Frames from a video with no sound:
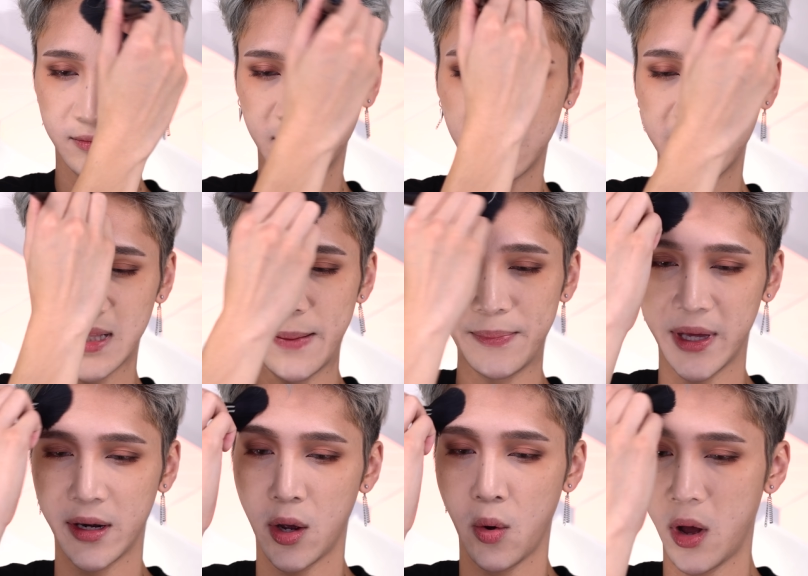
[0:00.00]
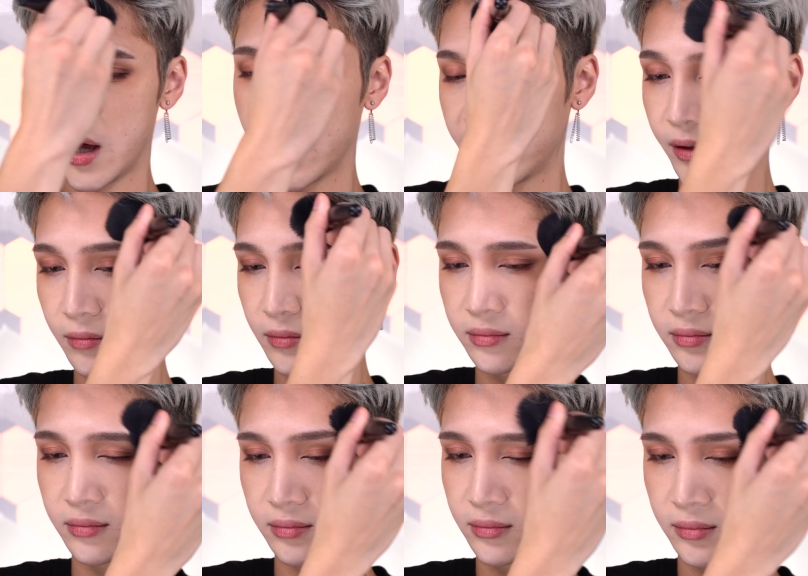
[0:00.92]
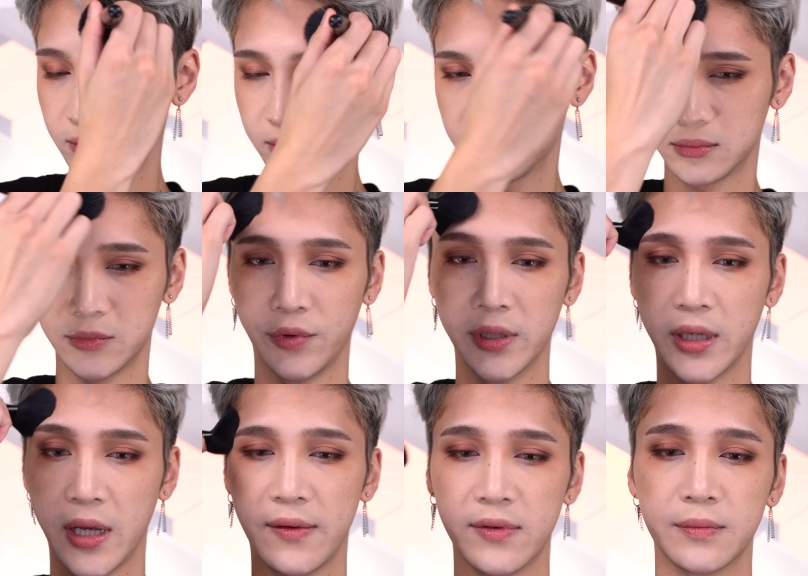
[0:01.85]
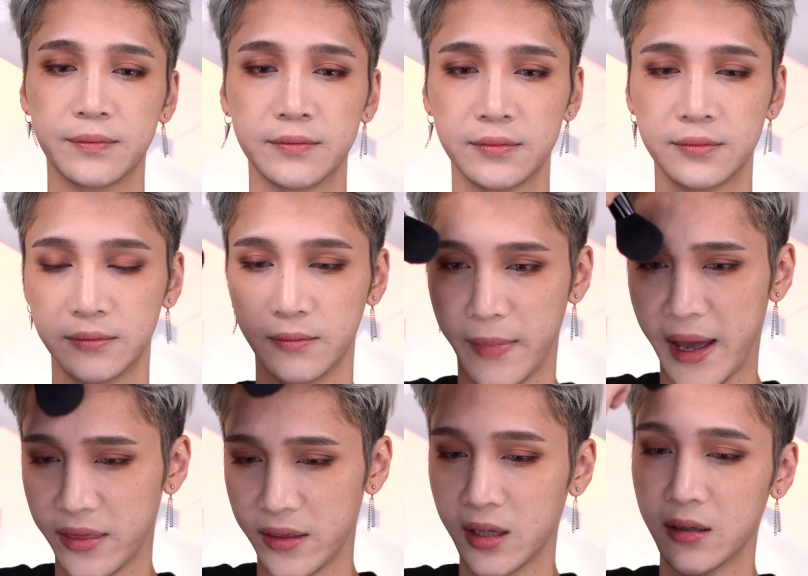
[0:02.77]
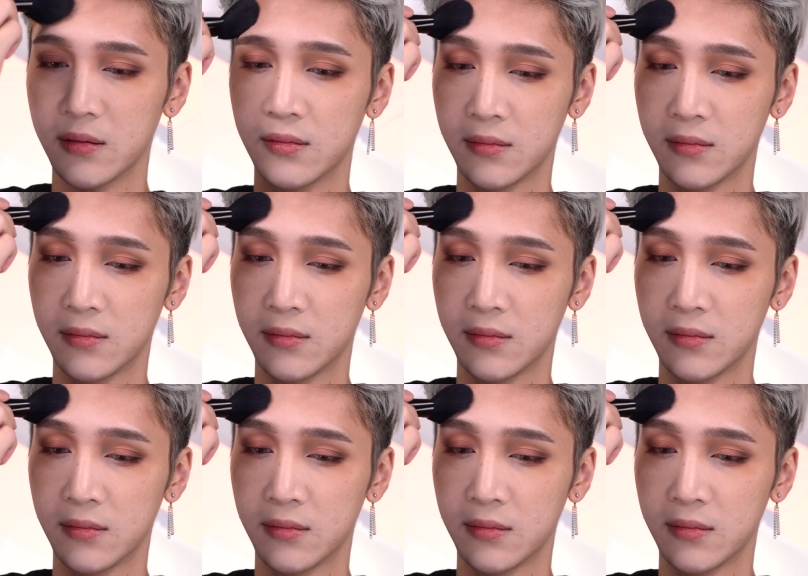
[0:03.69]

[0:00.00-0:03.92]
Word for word: slap that hoe on. I don't really have a method.